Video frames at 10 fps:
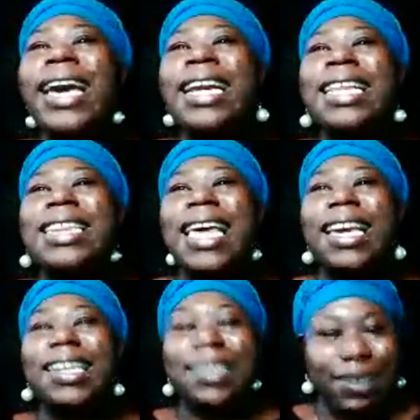
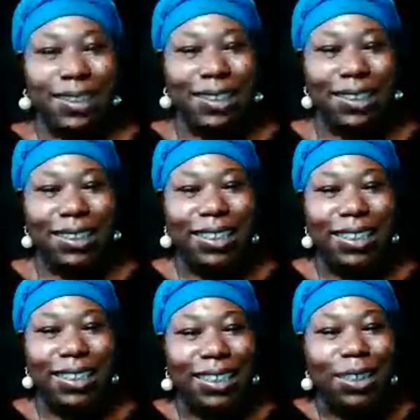anything,
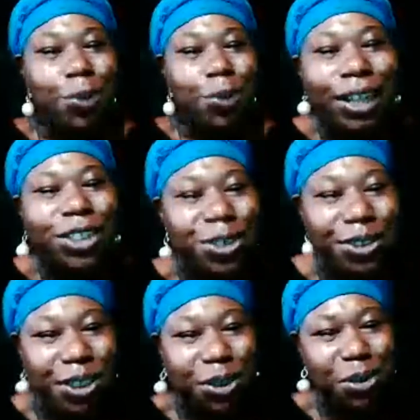what is your
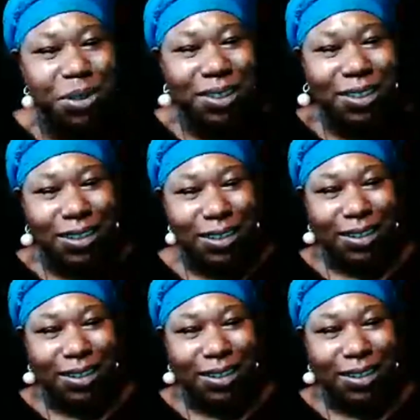use?